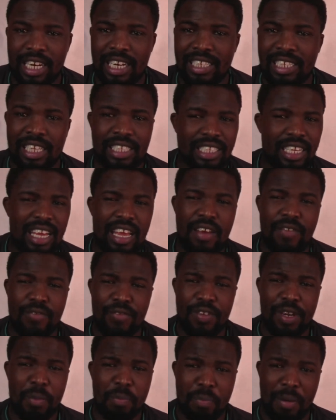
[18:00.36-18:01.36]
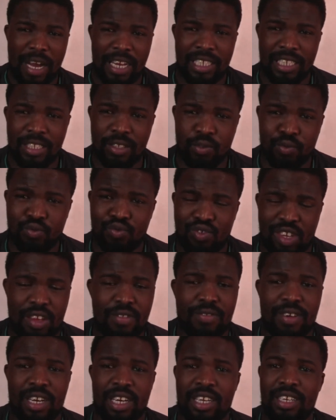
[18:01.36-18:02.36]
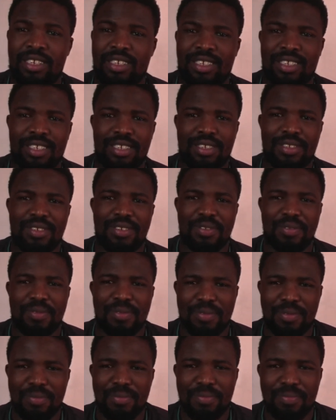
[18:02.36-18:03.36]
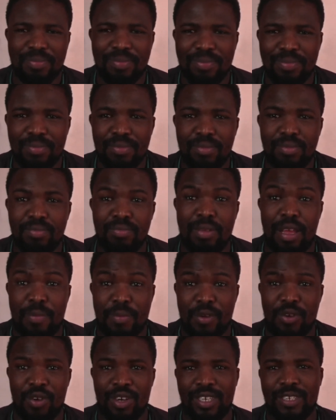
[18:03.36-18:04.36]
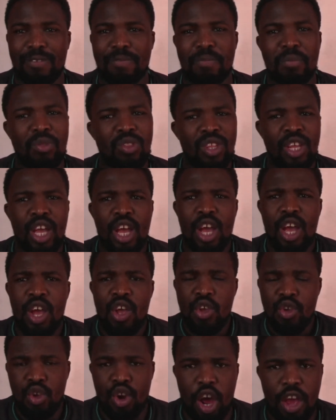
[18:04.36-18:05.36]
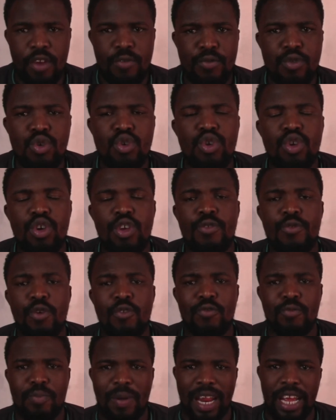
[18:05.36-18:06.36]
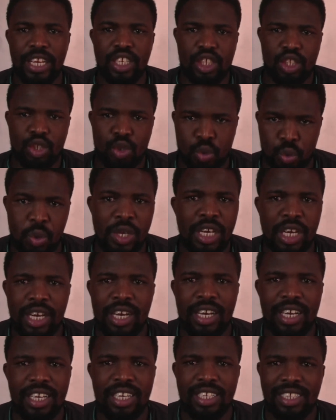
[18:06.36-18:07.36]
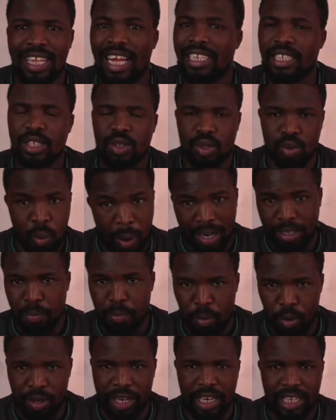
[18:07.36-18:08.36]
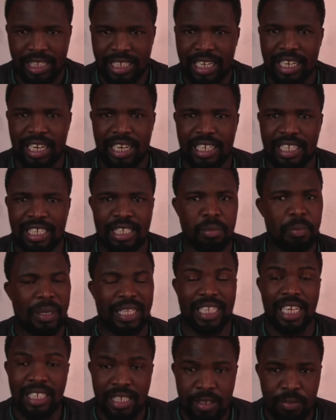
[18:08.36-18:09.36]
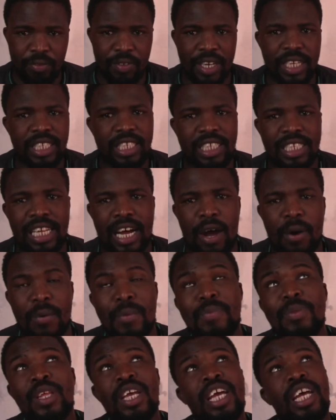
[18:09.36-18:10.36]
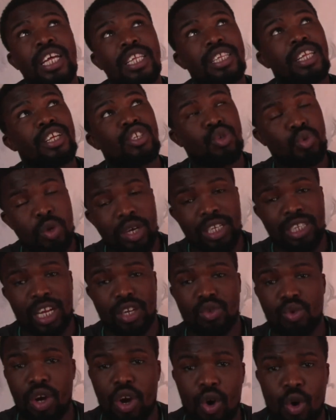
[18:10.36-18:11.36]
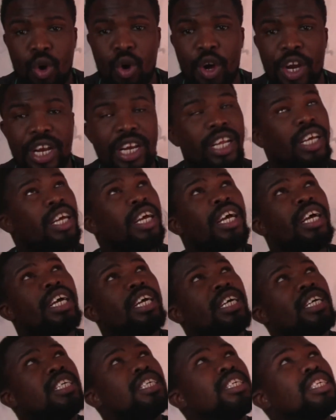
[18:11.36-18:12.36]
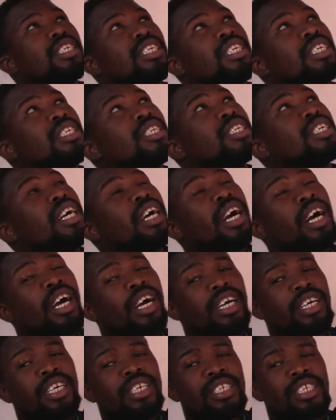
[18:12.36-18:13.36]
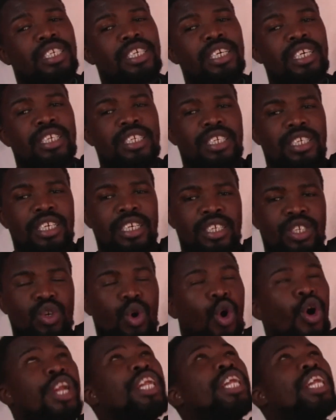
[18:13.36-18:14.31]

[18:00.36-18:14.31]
That's everybody's favorite. Maybe not. You know, if you've played swing, that's what block and tackle is. But the difference now, the swing that you are on is on